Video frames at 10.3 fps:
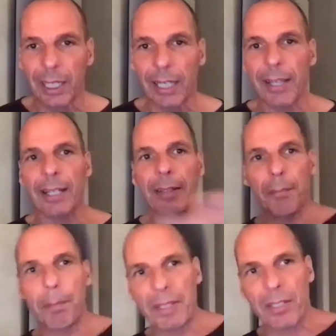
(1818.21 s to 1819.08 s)
And then the
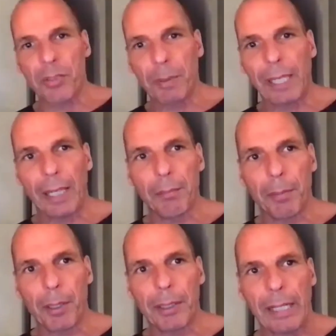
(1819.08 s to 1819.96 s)
peasants became the
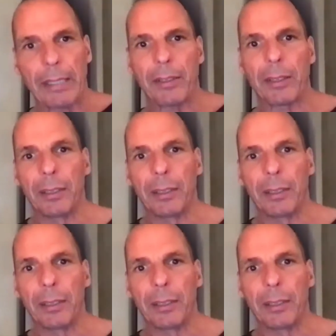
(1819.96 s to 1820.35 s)
proletariat,